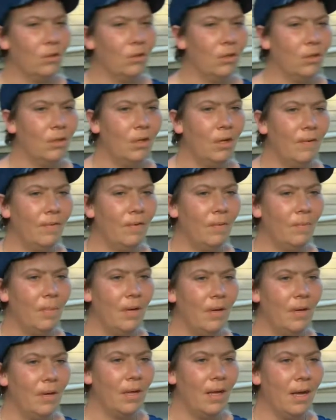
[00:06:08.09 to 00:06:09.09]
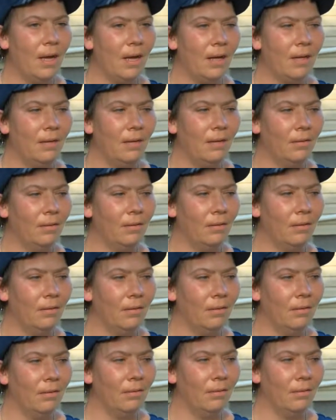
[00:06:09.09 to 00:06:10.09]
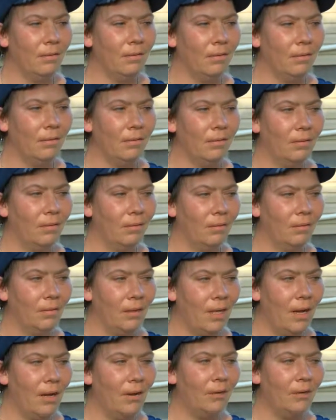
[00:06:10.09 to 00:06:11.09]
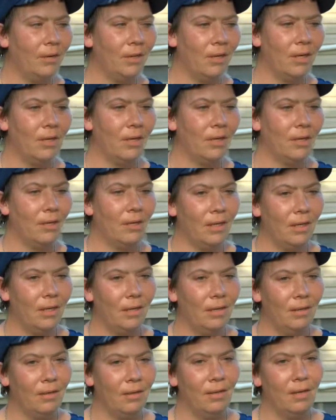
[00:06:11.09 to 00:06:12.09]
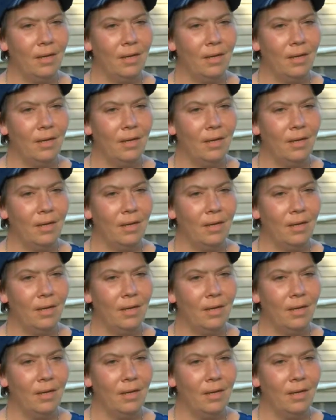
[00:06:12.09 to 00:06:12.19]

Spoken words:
She loved to be that Elsa, and